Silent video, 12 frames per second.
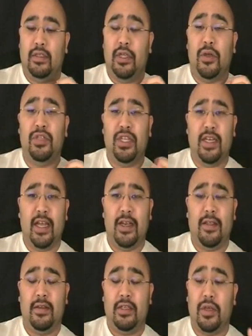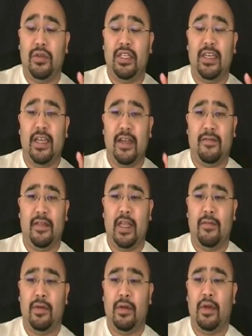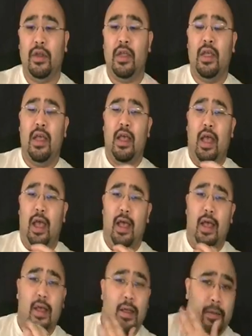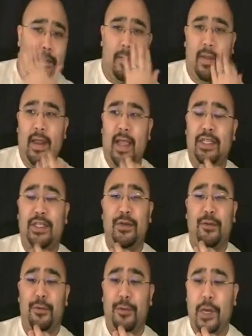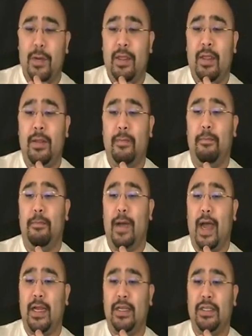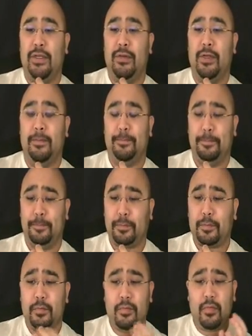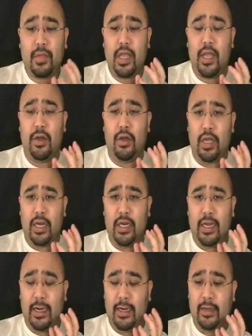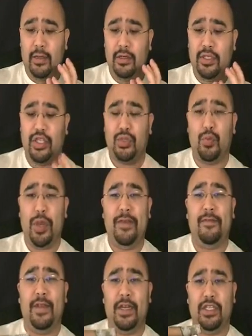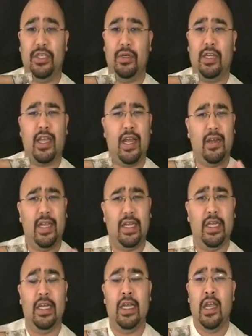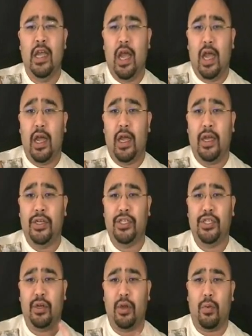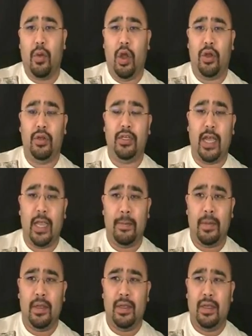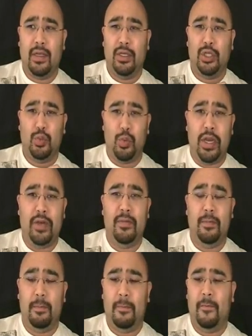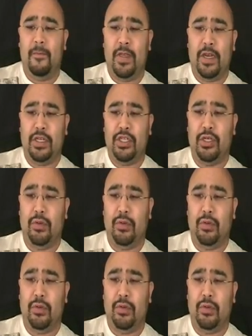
toasty nut flavor, a nice creamy body to it, and a little sweet finish to it. I kind of like a sugar water type sweet finish